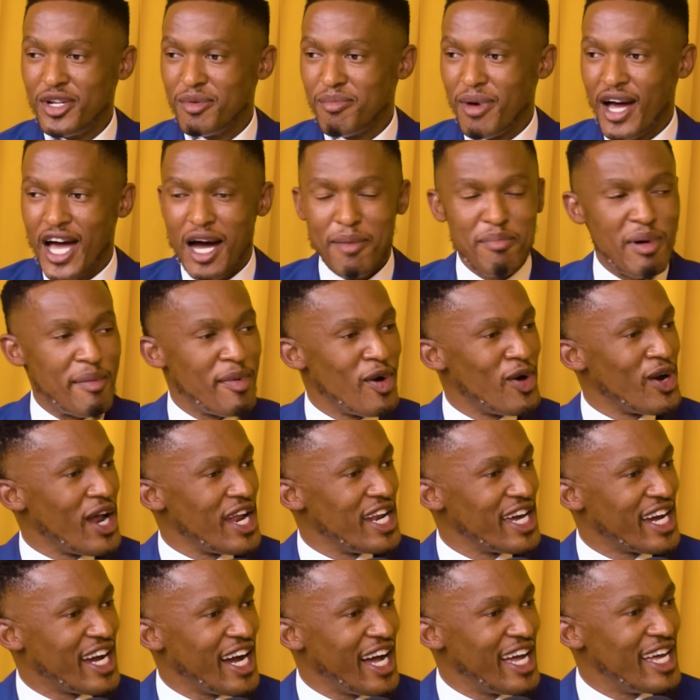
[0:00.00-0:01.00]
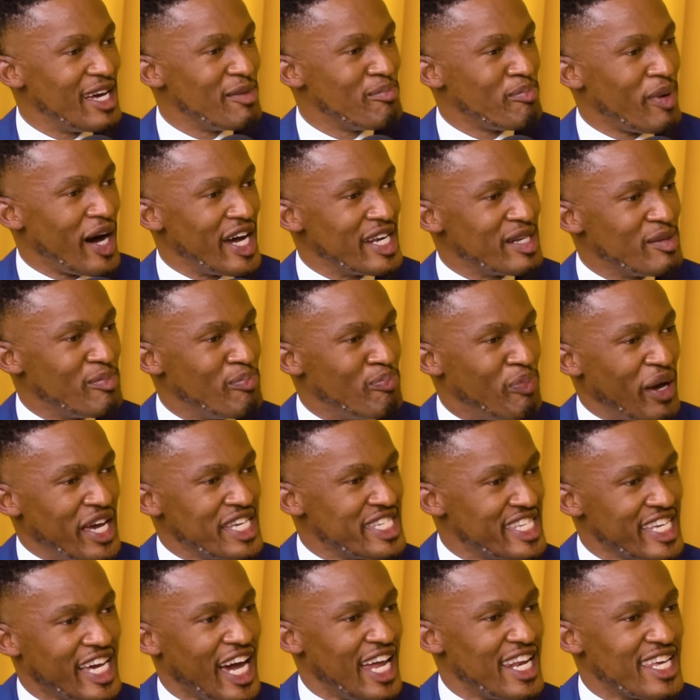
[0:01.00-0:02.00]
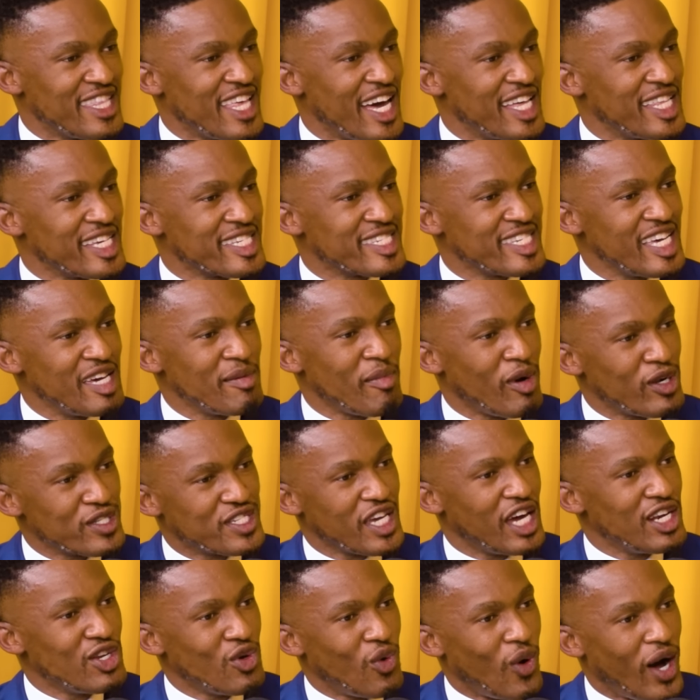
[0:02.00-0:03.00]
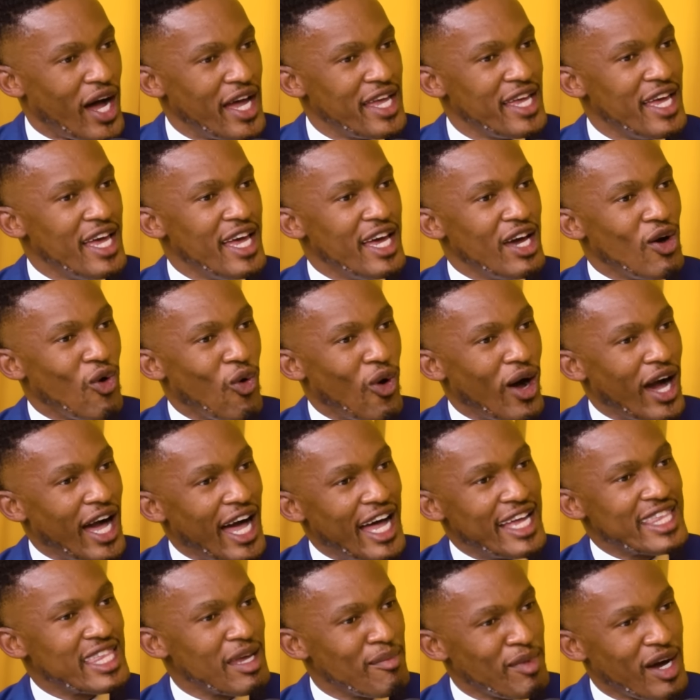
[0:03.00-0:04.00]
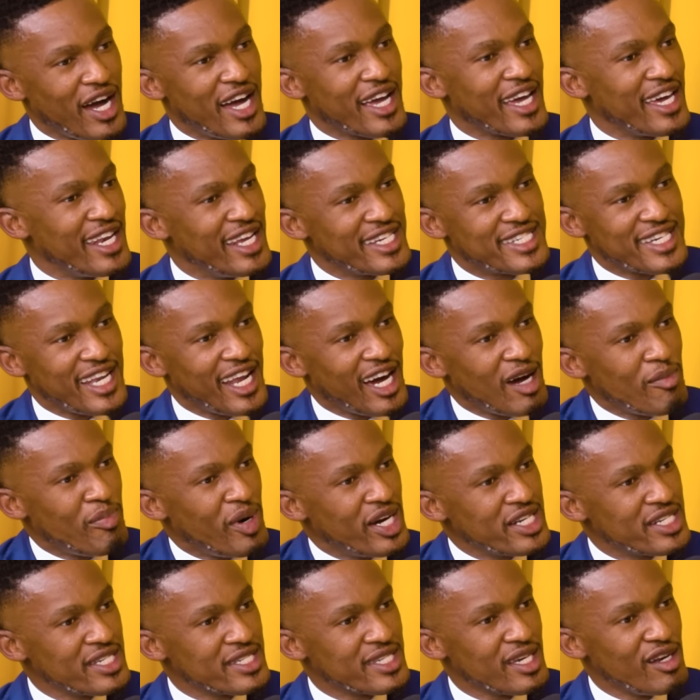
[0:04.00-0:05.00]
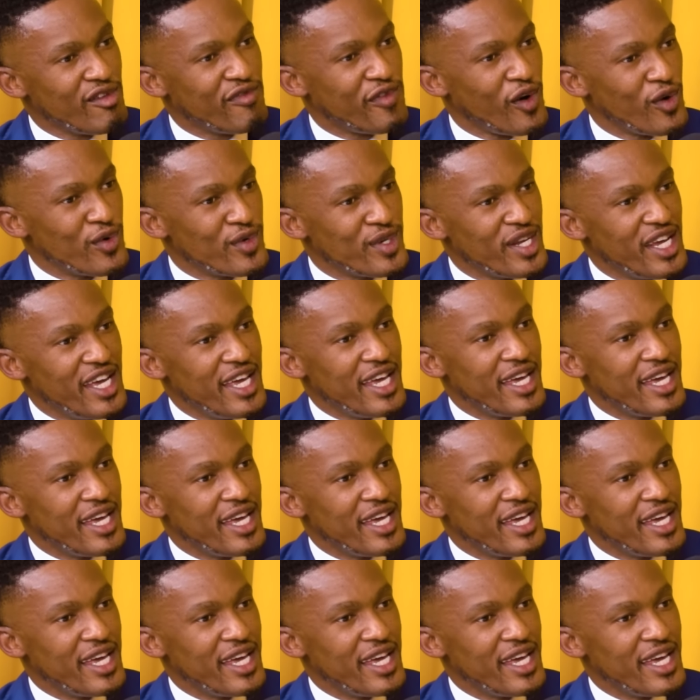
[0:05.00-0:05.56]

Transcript: bayamba bayola lekhaya. But basically they are the same. I'll tell you why. Ukhata makangena ejela kaphathi cell phone.